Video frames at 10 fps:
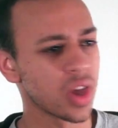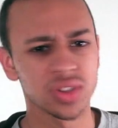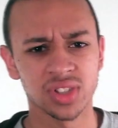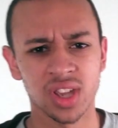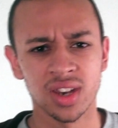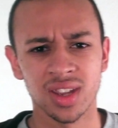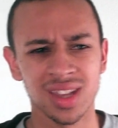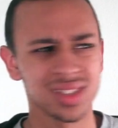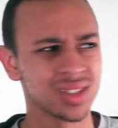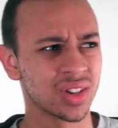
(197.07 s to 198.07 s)
They all said,
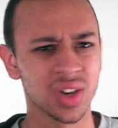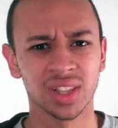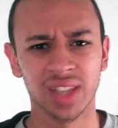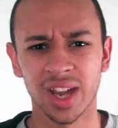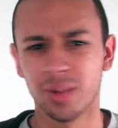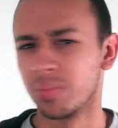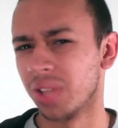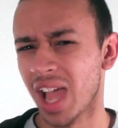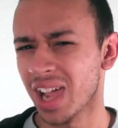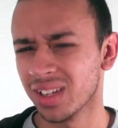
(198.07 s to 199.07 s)
isn't Green Lantern
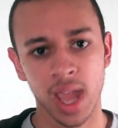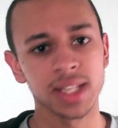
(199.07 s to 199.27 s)
black?